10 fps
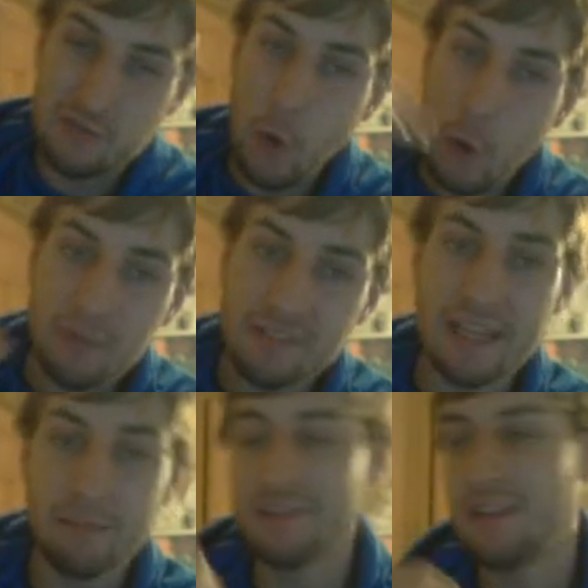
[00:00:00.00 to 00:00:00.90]
normal
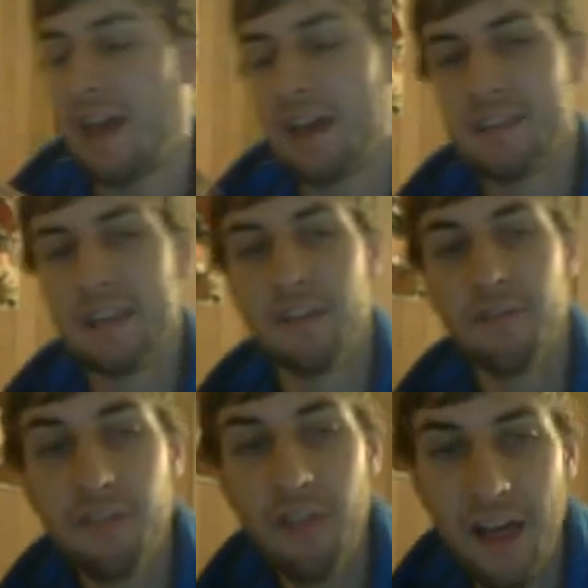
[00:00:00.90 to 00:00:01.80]
type attacks into
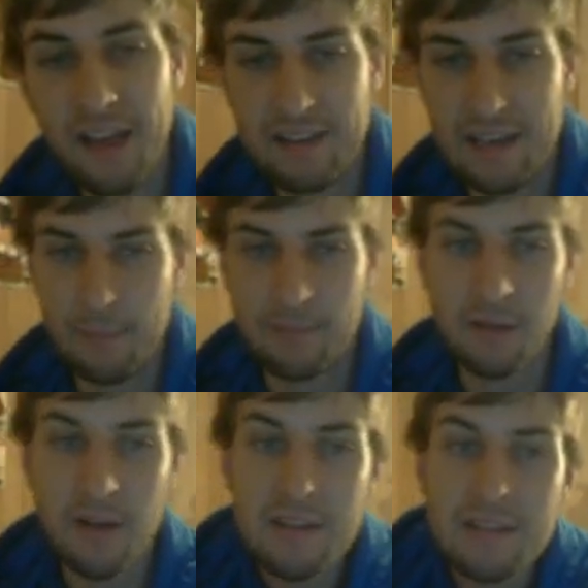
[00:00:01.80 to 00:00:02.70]
flying types.
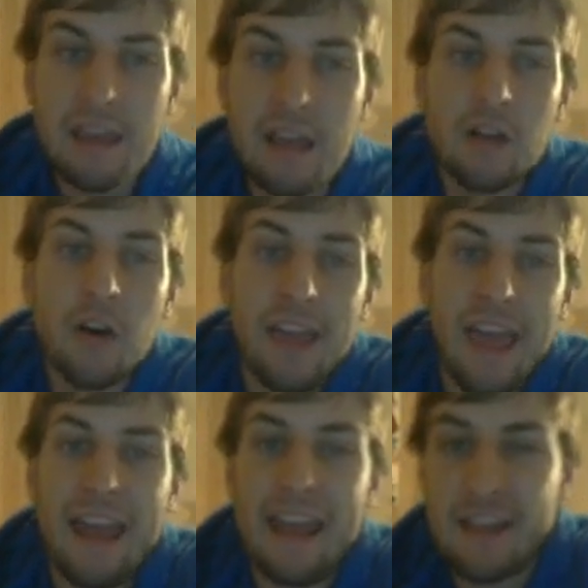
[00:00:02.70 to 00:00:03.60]
Now let's take a look
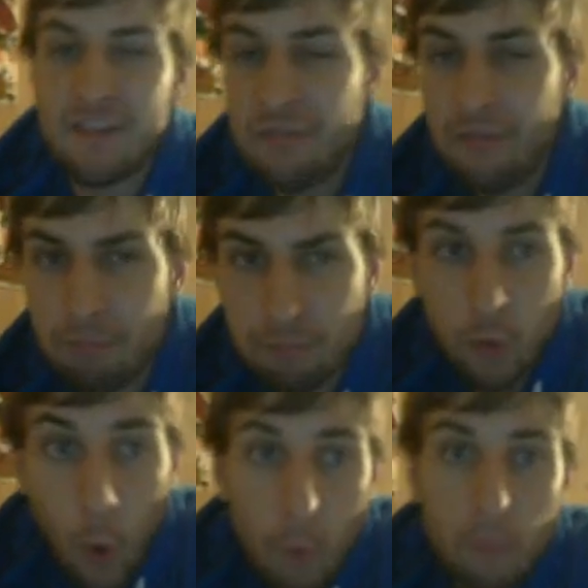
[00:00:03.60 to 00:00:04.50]
at its
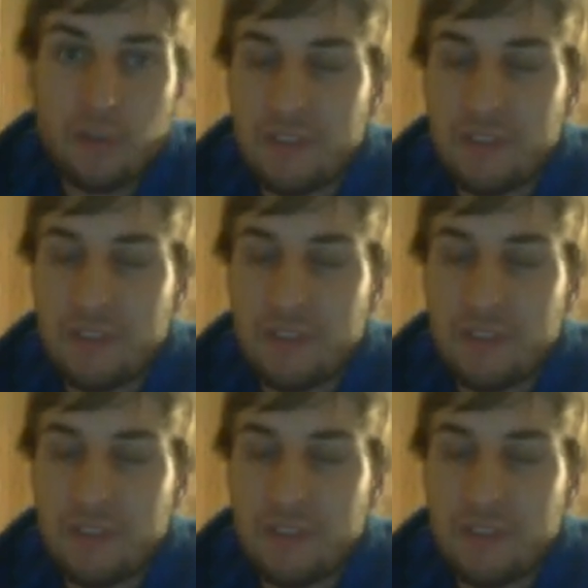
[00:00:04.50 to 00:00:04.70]
normal